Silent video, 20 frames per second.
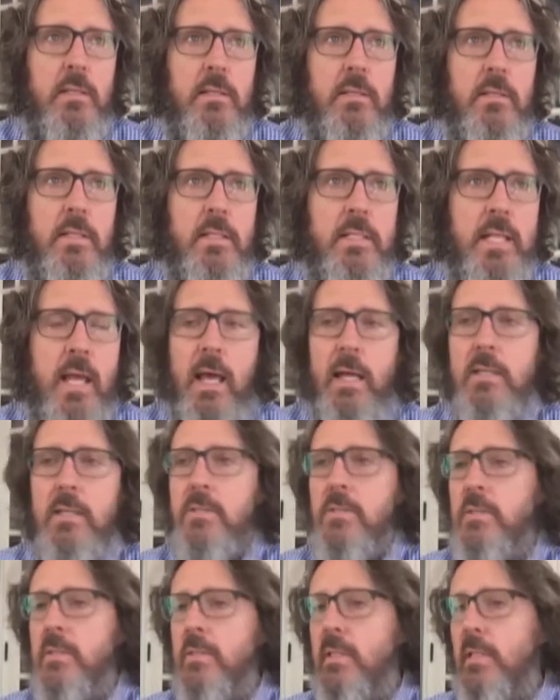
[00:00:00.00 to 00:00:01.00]

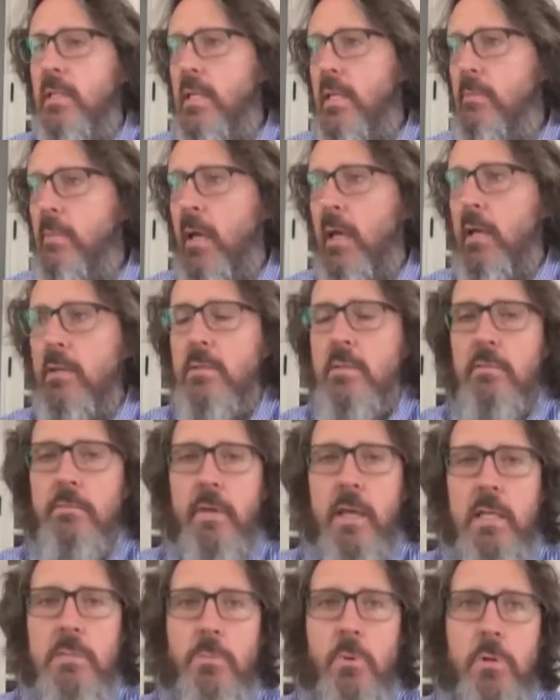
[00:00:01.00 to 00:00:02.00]
texts, the emails, the
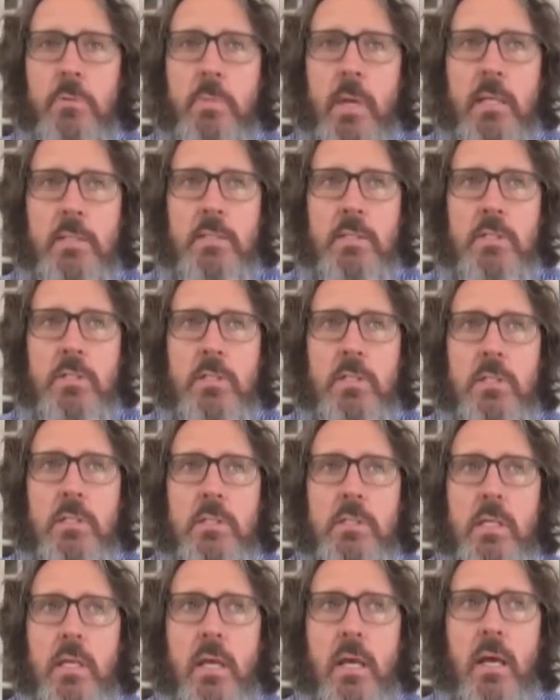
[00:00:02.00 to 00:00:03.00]
Facebook
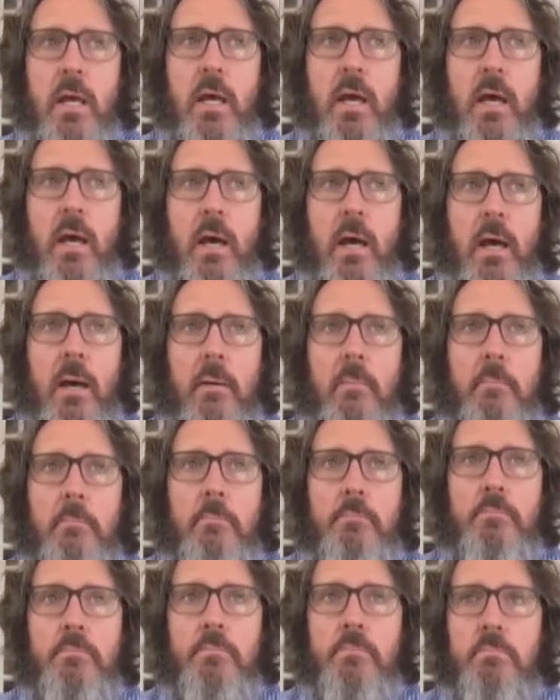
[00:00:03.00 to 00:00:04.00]
messages.
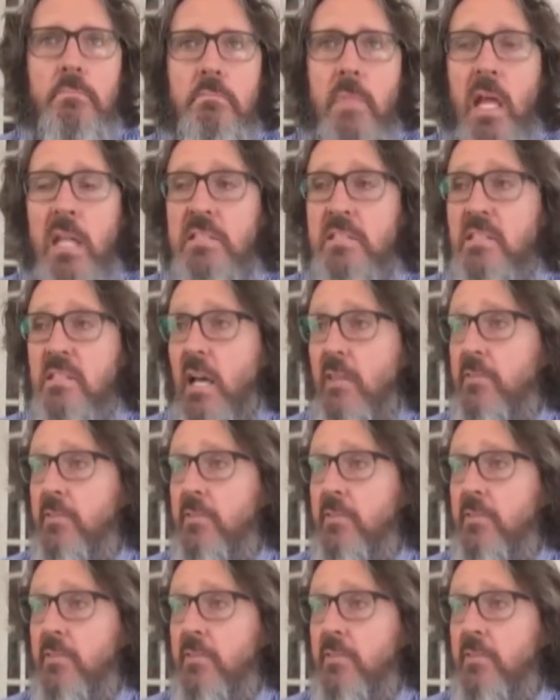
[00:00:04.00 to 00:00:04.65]
It's not that